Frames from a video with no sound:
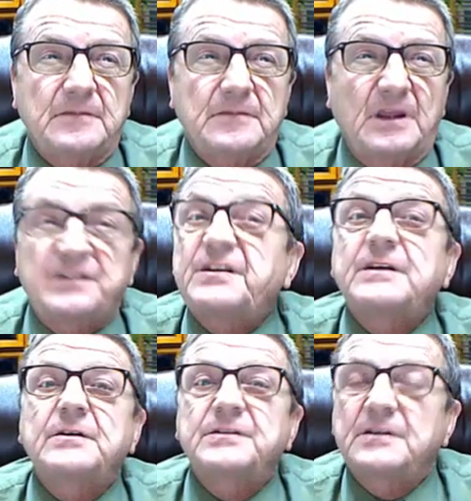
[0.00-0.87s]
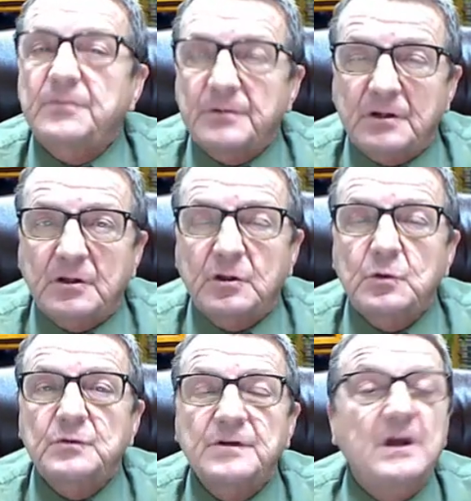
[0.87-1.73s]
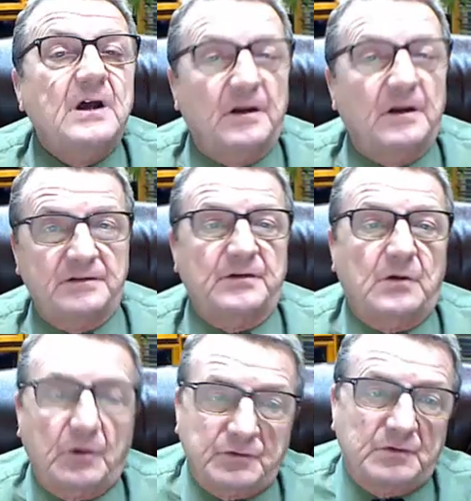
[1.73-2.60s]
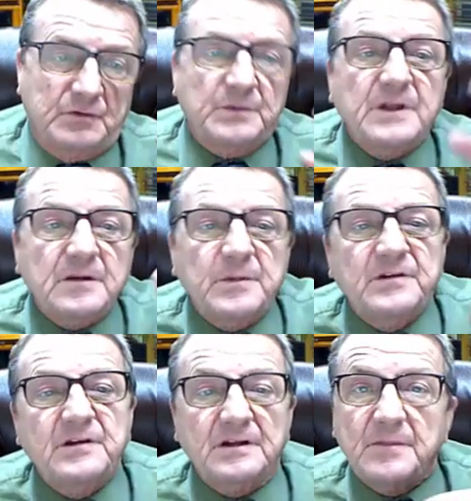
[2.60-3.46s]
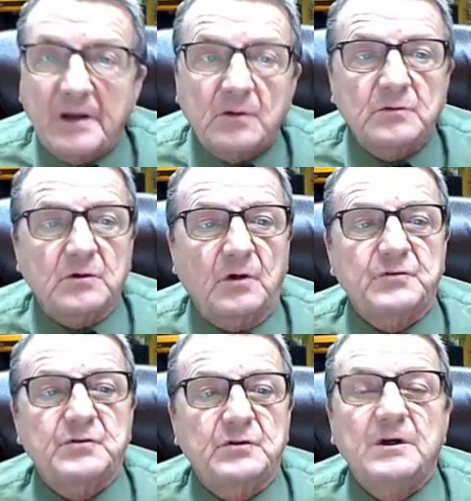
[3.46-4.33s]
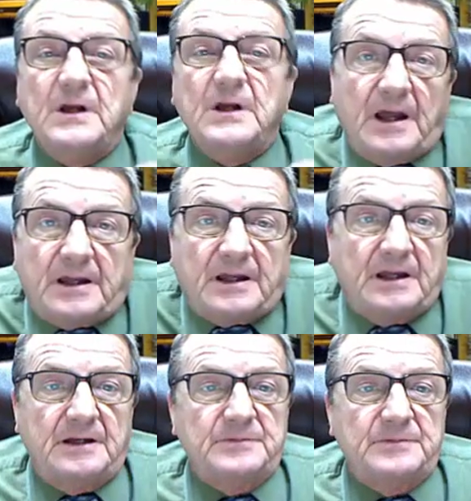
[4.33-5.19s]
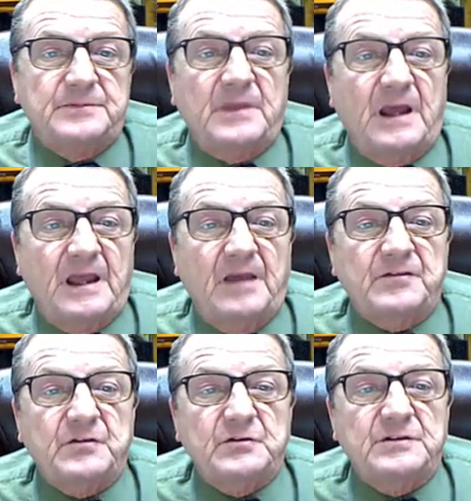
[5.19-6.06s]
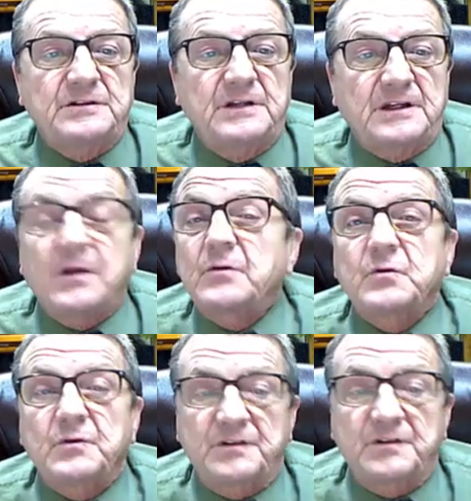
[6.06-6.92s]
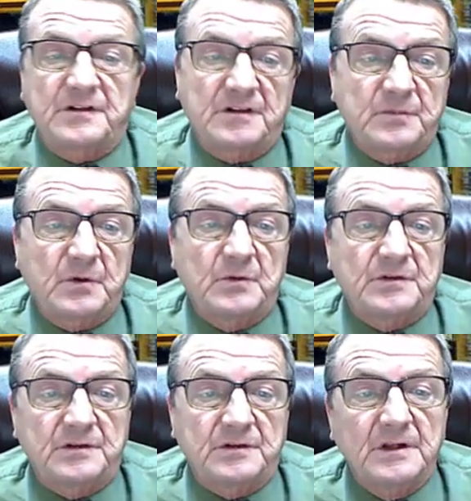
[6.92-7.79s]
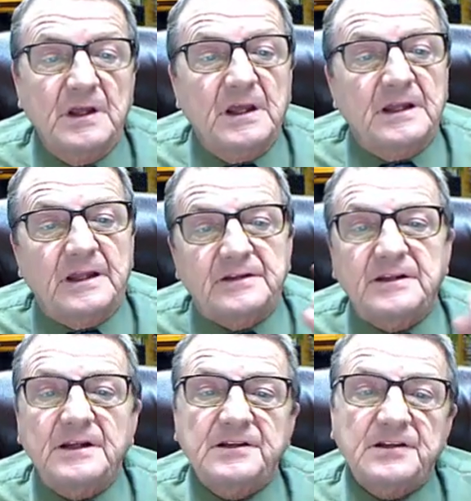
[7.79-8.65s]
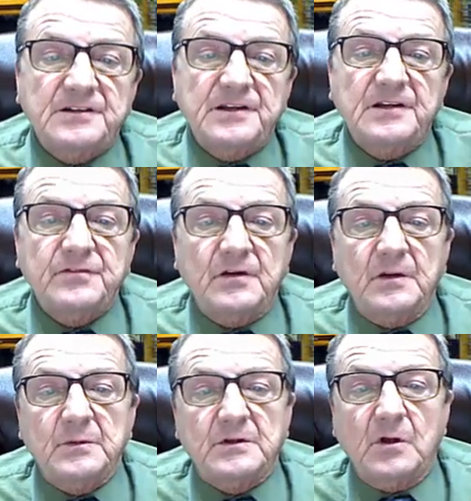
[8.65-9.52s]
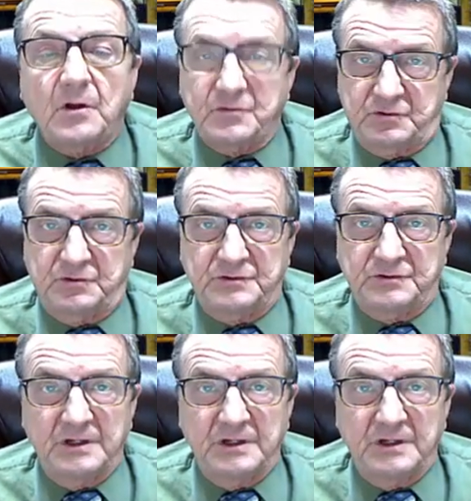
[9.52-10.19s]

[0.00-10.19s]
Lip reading: signals, different cues of different cultures. But that's basically my own culture. I have certain characteristics and experiences. Now, dealing successfully with cultures,